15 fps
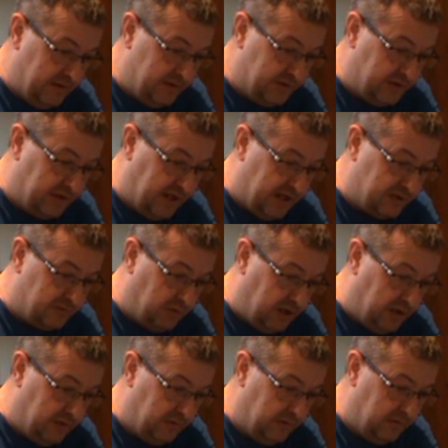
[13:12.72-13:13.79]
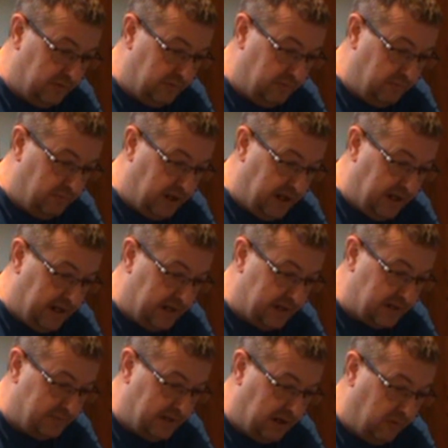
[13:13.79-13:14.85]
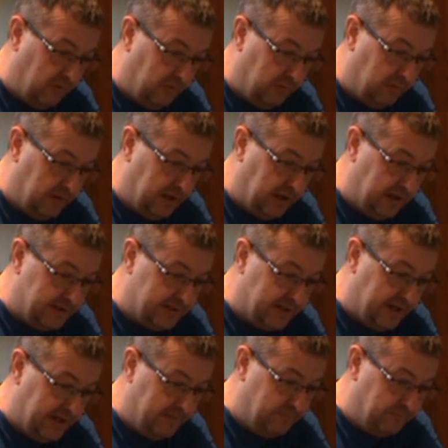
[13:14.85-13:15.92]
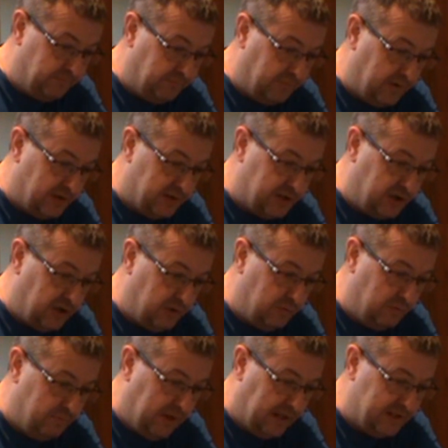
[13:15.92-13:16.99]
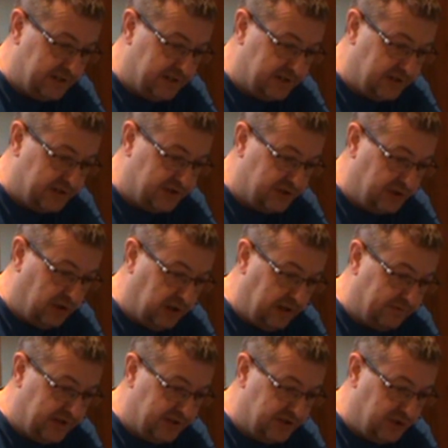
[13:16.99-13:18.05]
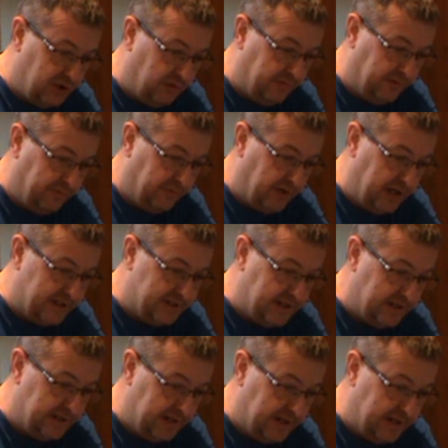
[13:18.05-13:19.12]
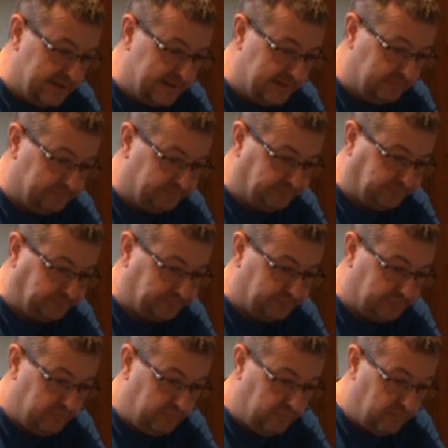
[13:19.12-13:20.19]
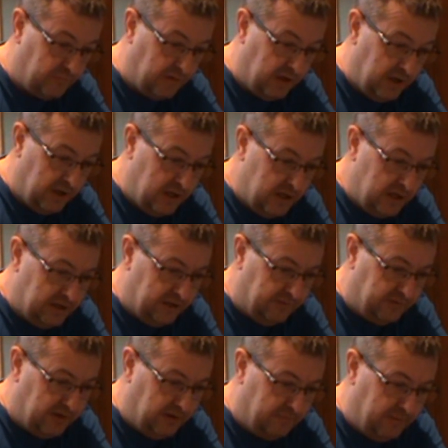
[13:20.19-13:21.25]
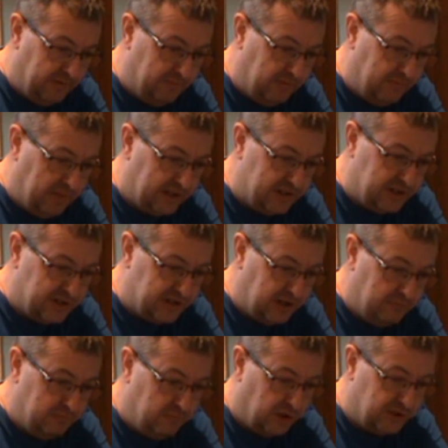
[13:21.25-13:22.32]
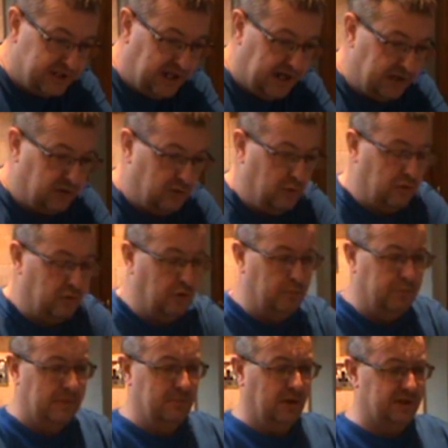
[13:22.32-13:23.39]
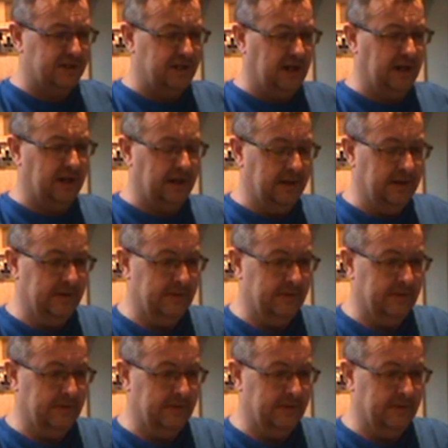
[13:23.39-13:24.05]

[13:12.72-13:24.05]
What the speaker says: So that's what my art's about, is because I do Manchester, sort of lived in Salford for 18 years. I've been in Manchester, Moss Side, grew up in Moss Side,